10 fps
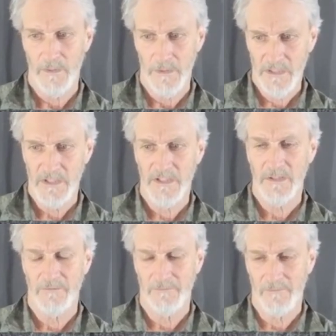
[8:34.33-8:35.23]
This is
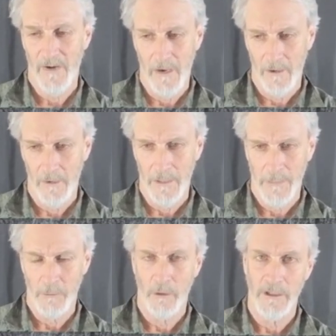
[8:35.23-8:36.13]
the file that
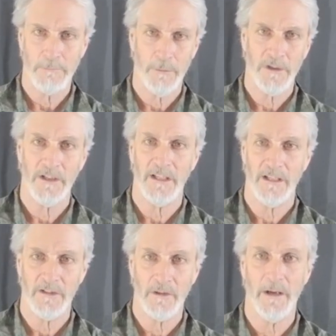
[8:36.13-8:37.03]
I'm going to put
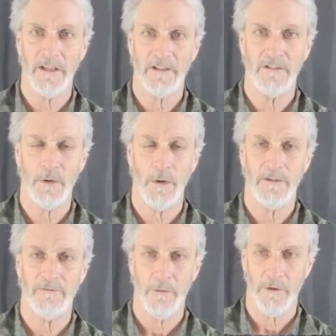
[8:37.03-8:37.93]
into my
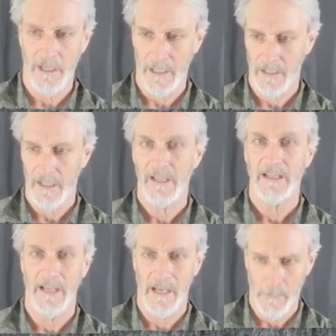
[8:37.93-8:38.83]
Q2n 4K
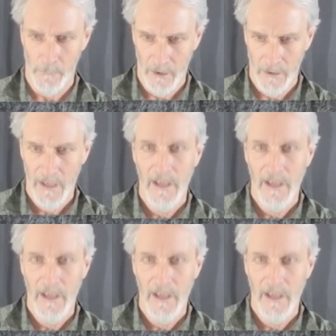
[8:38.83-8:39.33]
camera.